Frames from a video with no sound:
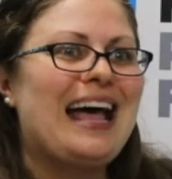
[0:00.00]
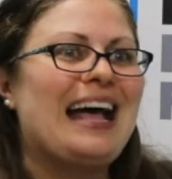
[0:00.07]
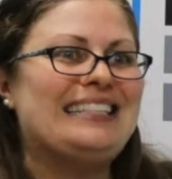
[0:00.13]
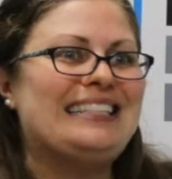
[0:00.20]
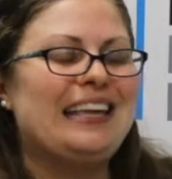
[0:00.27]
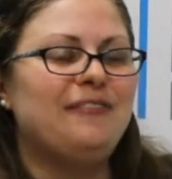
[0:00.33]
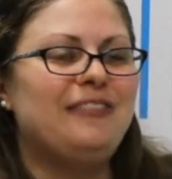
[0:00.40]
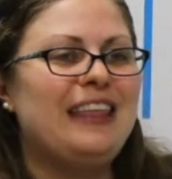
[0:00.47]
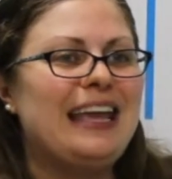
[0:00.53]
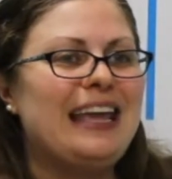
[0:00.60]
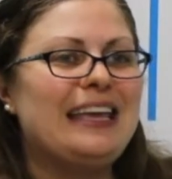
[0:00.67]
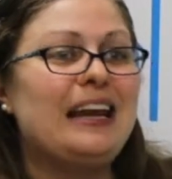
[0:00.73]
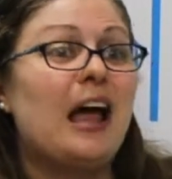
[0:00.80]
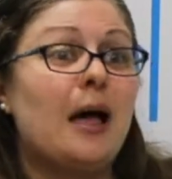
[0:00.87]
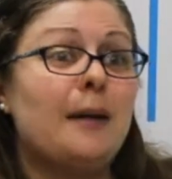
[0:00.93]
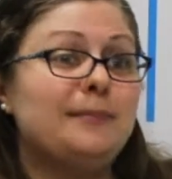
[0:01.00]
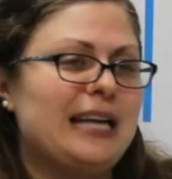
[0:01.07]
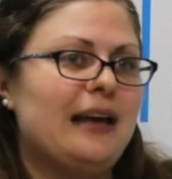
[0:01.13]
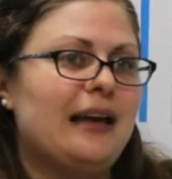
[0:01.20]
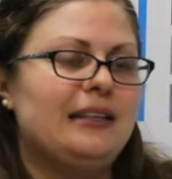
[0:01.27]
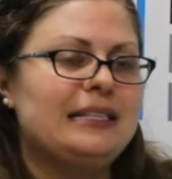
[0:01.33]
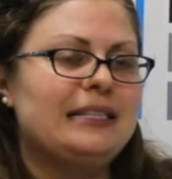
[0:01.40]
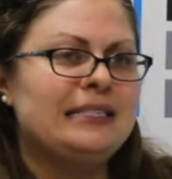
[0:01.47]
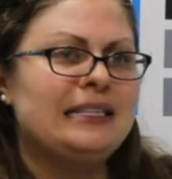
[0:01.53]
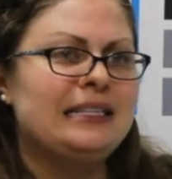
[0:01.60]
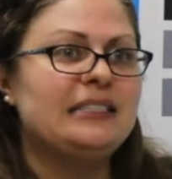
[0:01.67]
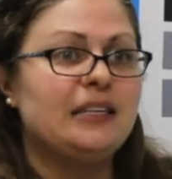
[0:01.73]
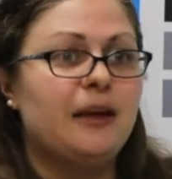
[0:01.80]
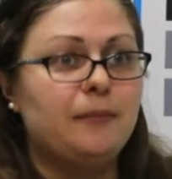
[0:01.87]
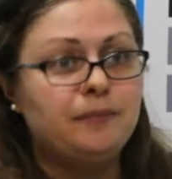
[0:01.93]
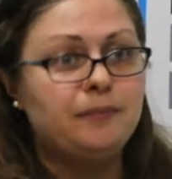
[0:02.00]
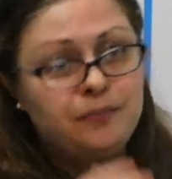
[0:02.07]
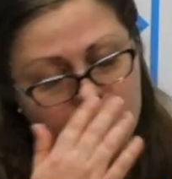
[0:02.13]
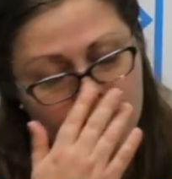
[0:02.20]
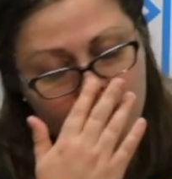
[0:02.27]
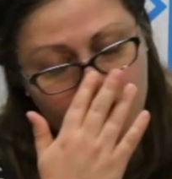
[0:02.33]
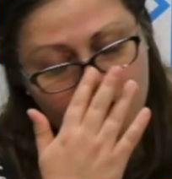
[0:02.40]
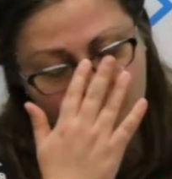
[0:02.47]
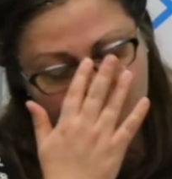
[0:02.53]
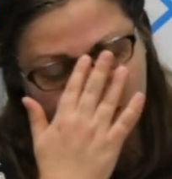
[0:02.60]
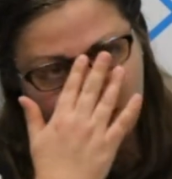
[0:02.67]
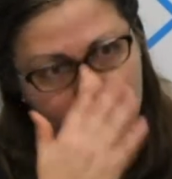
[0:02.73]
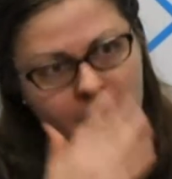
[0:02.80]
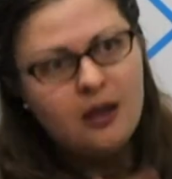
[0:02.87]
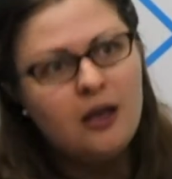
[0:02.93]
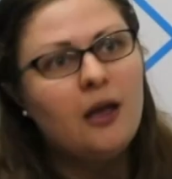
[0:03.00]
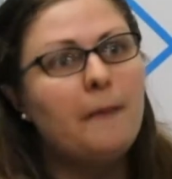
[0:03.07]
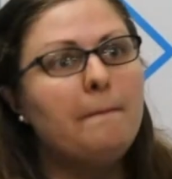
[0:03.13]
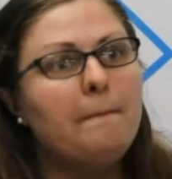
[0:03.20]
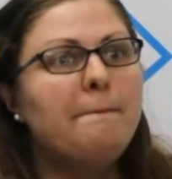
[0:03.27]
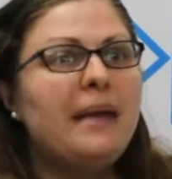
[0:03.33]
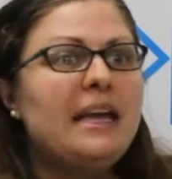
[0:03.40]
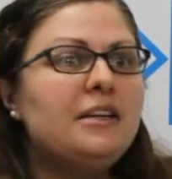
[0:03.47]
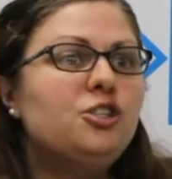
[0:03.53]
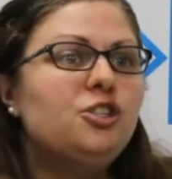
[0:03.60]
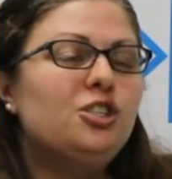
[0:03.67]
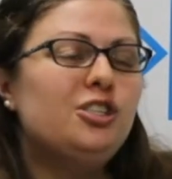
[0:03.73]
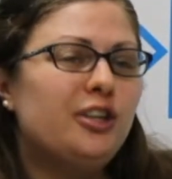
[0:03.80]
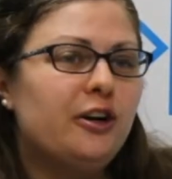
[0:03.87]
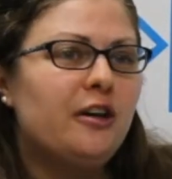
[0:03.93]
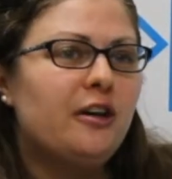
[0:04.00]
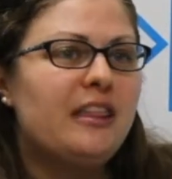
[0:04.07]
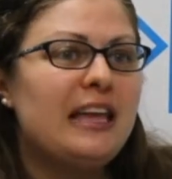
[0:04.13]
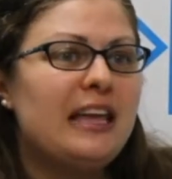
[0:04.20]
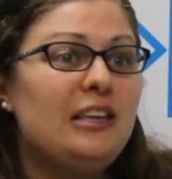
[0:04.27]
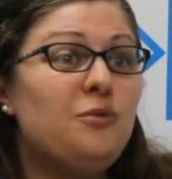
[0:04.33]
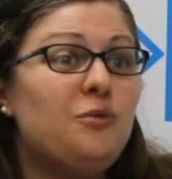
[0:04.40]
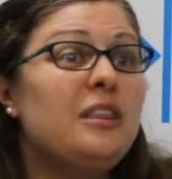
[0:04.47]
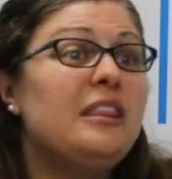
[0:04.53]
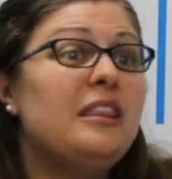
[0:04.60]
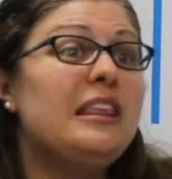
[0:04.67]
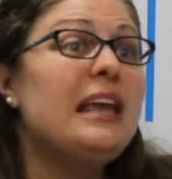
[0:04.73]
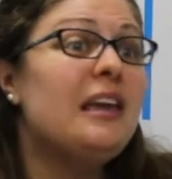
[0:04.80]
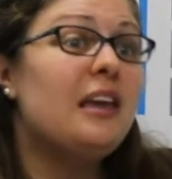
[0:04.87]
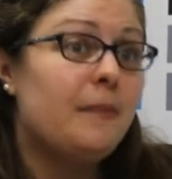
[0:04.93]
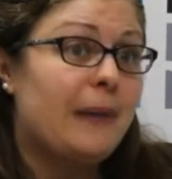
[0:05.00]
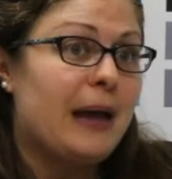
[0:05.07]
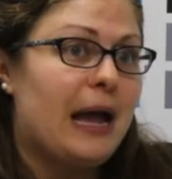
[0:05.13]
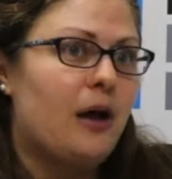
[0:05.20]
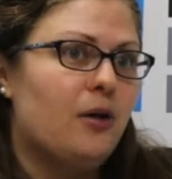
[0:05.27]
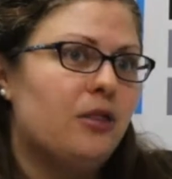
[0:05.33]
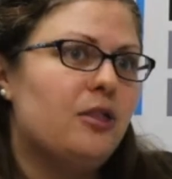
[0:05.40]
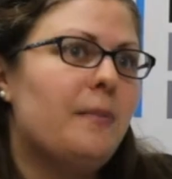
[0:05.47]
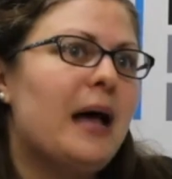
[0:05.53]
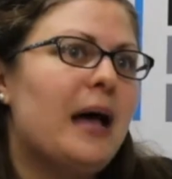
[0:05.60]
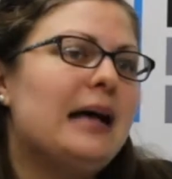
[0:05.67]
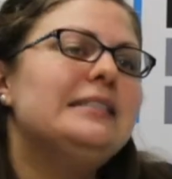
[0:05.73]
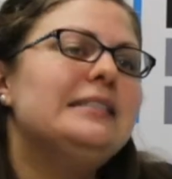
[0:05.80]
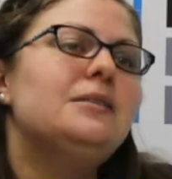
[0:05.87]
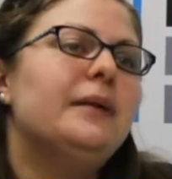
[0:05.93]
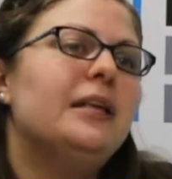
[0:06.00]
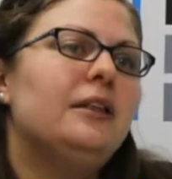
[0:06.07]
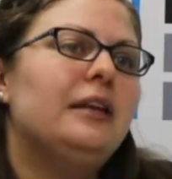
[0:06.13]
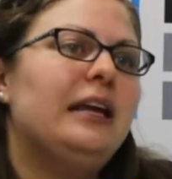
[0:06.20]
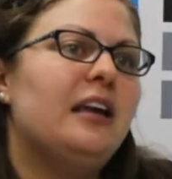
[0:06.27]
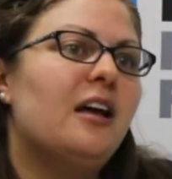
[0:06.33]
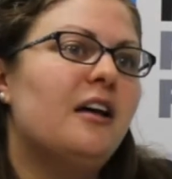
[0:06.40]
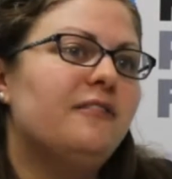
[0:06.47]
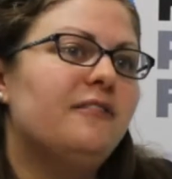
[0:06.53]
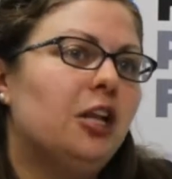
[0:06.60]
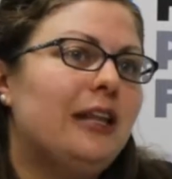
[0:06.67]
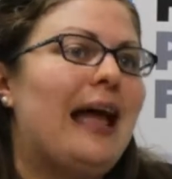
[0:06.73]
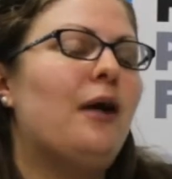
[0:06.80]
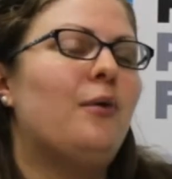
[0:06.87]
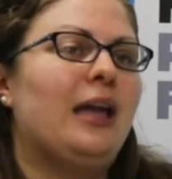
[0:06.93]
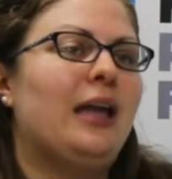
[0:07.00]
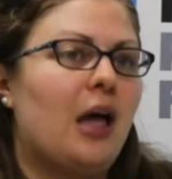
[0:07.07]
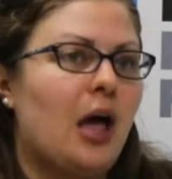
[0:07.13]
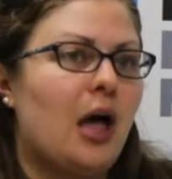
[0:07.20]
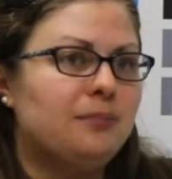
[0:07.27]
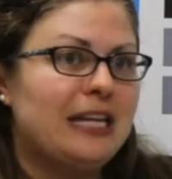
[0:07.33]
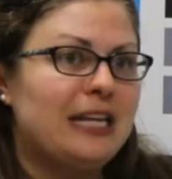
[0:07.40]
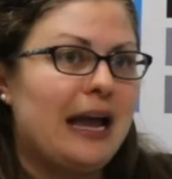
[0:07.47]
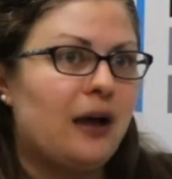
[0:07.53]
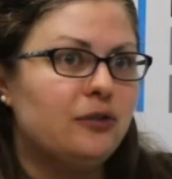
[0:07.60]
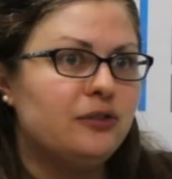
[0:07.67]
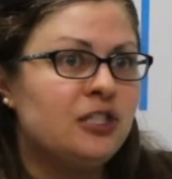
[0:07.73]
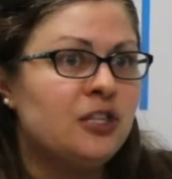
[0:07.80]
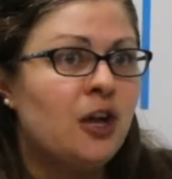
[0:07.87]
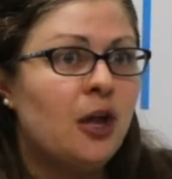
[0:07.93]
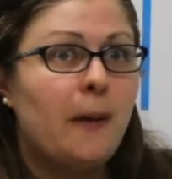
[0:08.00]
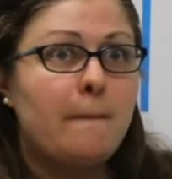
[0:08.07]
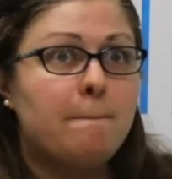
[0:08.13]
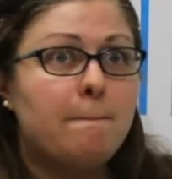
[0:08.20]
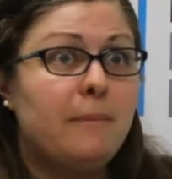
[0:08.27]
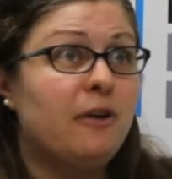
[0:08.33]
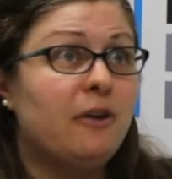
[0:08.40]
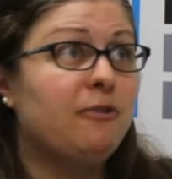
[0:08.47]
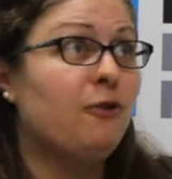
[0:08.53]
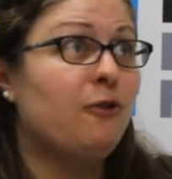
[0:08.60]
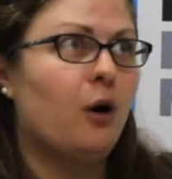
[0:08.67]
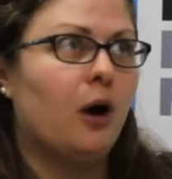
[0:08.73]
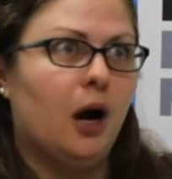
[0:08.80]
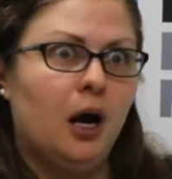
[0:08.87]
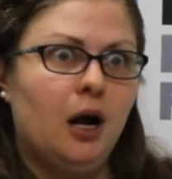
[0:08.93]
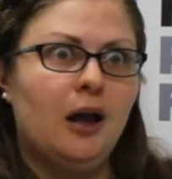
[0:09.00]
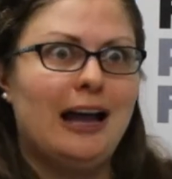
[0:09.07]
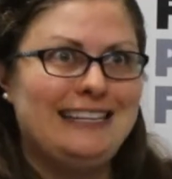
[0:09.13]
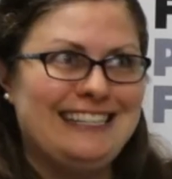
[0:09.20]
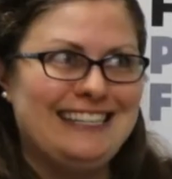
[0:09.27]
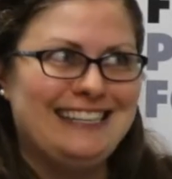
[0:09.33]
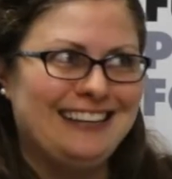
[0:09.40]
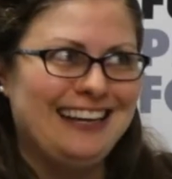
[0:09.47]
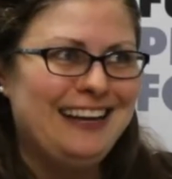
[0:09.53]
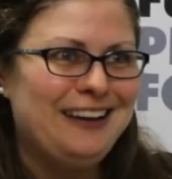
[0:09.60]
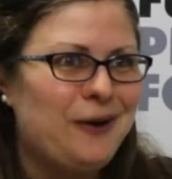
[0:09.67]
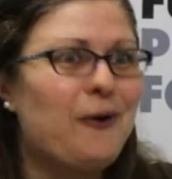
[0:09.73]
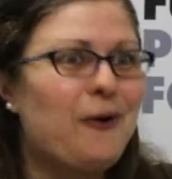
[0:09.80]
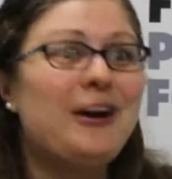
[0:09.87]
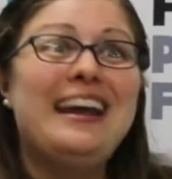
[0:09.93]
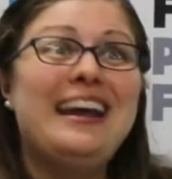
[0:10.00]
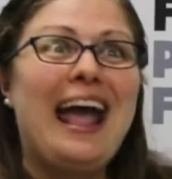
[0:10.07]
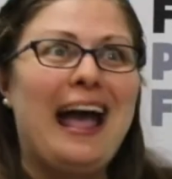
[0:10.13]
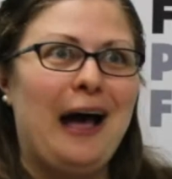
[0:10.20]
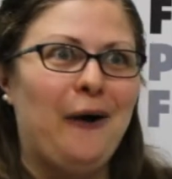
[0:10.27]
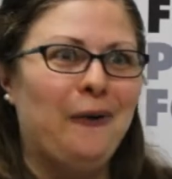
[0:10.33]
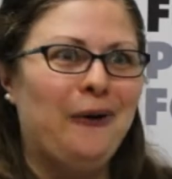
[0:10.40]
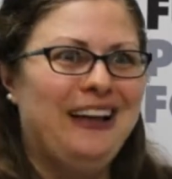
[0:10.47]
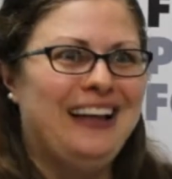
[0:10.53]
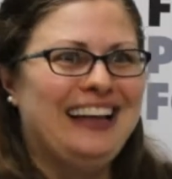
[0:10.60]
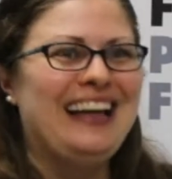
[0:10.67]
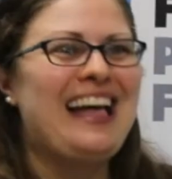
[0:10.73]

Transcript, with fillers: to ask if they can opt out of the system. Make sure that you think about the possibility of allowing opt outs before, ideally, or now,